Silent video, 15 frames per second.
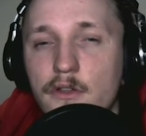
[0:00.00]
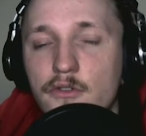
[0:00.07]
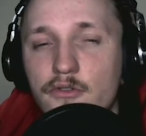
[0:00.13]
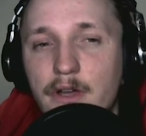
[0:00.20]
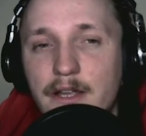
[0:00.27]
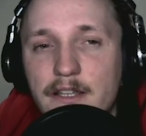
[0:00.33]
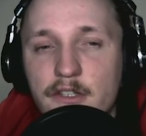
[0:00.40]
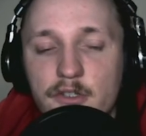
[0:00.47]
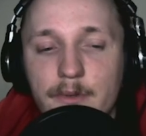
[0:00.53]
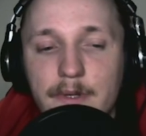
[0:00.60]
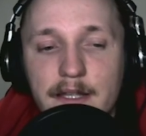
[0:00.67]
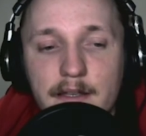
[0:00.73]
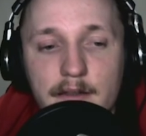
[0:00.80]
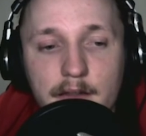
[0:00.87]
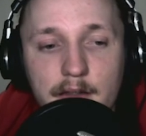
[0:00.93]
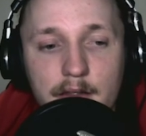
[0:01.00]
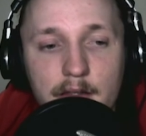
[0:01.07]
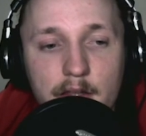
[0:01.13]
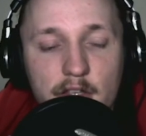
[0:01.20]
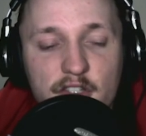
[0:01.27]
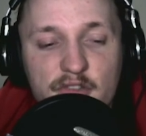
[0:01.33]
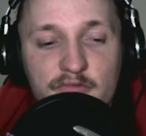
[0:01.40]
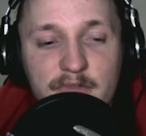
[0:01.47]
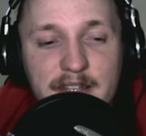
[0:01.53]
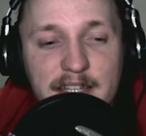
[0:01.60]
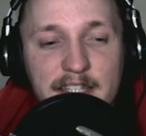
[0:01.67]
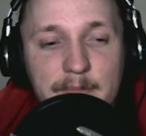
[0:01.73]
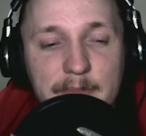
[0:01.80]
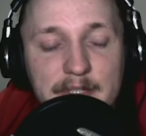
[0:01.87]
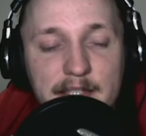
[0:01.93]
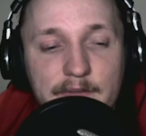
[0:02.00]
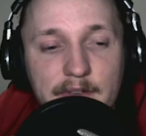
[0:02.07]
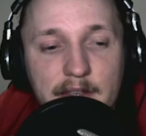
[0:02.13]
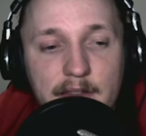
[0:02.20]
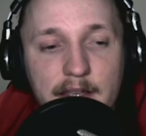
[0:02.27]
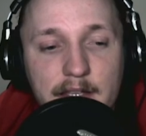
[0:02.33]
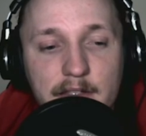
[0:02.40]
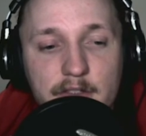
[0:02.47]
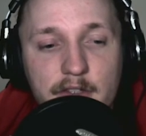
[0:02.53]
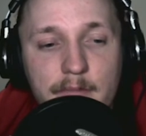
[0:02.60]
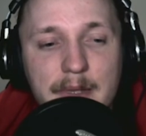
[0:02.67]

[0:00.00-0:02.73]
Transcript: trying to tweak really specific things.